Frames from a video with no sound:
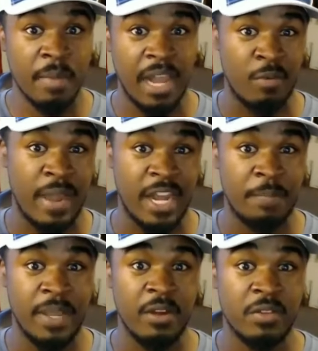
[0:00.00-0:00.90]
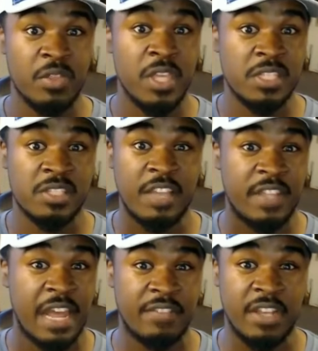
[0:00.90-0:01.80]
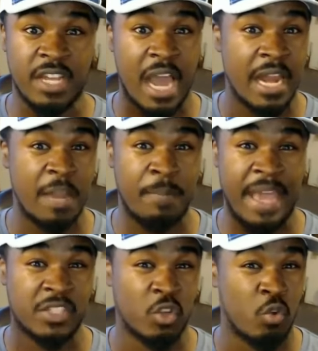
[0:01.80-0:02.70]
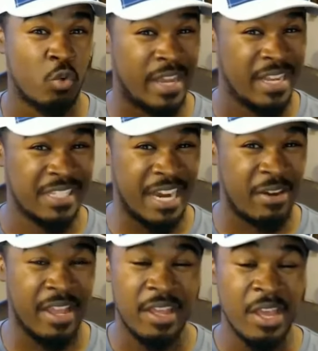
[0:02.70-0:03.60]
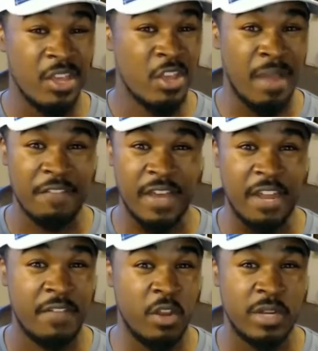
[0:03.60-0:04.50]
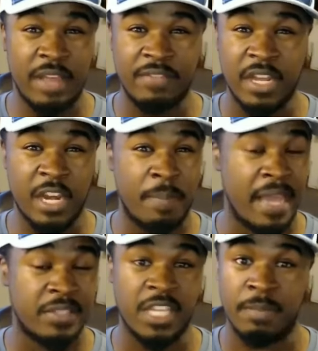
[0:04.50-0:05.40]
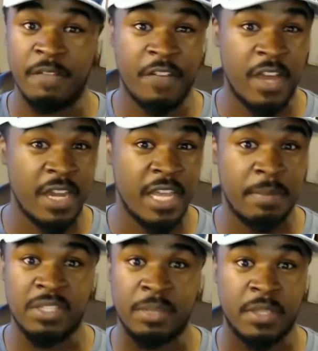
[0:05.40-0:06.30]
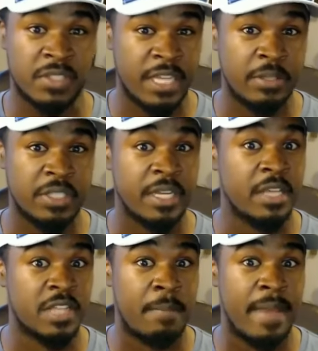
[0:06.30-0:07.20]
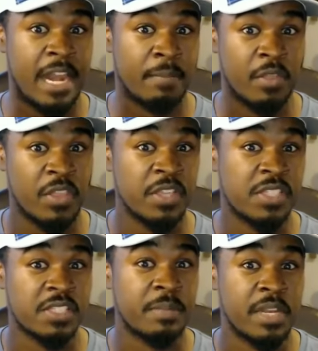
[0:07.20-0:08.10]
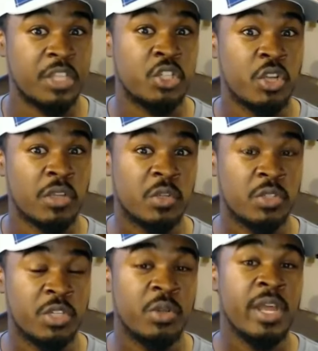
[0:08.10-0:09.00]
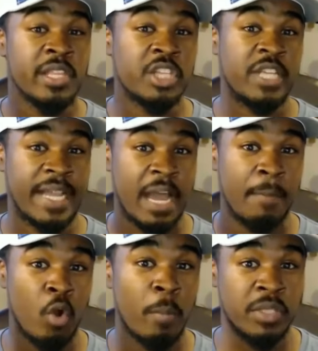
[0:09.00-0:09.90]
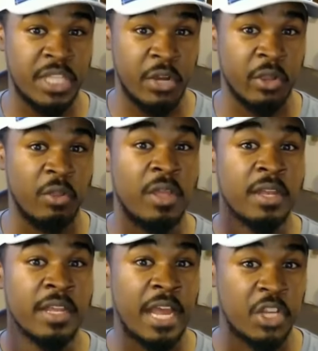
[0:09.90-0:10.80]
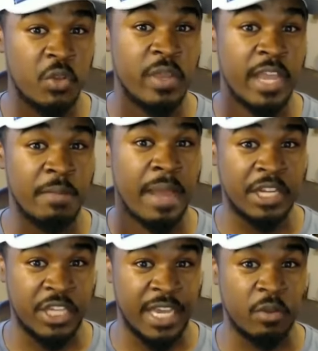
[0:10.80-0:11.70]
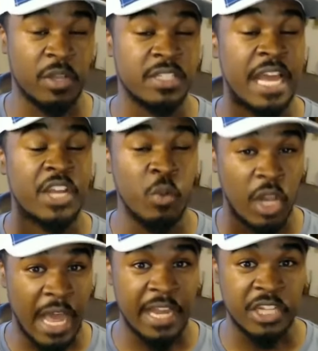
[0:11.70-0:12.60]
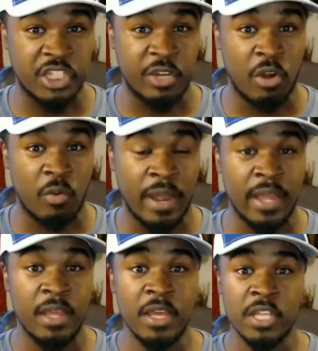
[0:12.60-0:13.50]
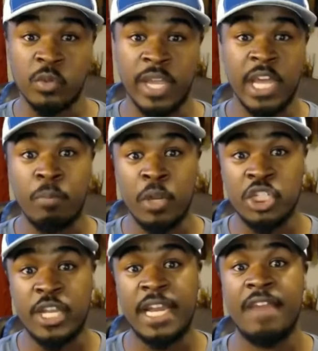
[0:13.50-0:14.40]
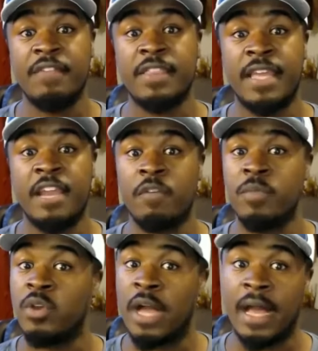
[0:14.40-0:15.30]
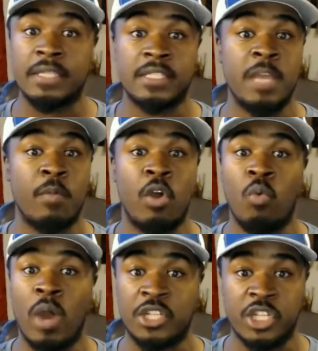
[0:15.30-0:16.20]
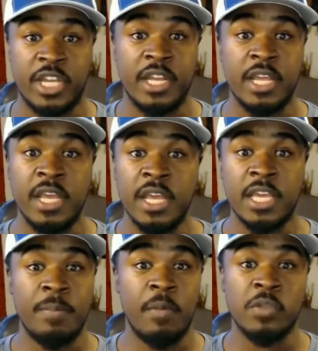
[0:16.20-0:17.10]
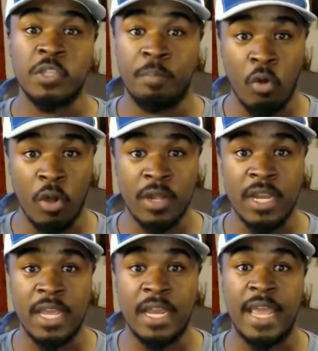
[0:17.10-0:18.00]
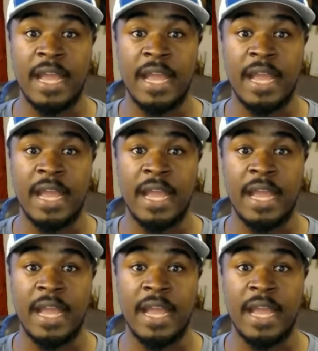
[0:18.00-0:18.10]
But like right up here, this is stuff that I've done kind of in the past. So in this area, you might find a video that I've done in the past. It can be funny. It can be something serious. It does not matter. But this is something that you can also do to check out more material that I do in my channel, because I do a lot in this channel. All right. So again, appreciate everything from you guys. Keep on watching it. Keep on supporting it.